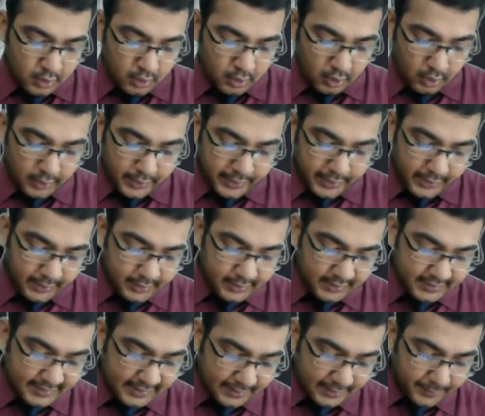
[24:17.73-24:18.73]
Okay,
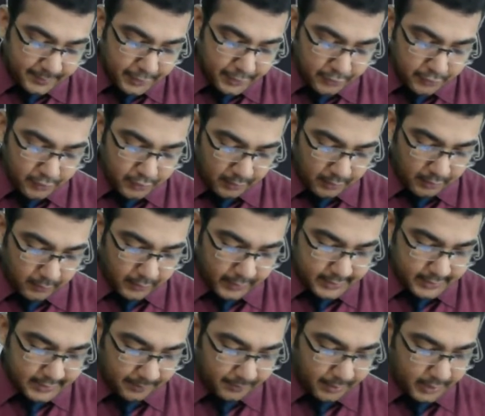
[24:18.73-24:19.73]
just let me give you one more
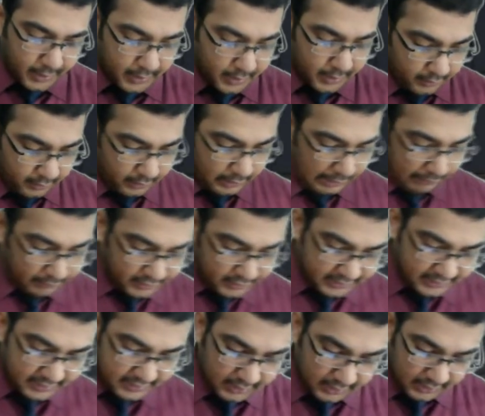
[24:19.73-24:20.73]
example here. I will
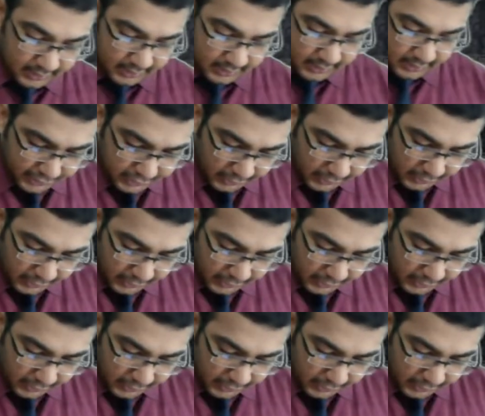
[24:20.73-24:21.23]
just change the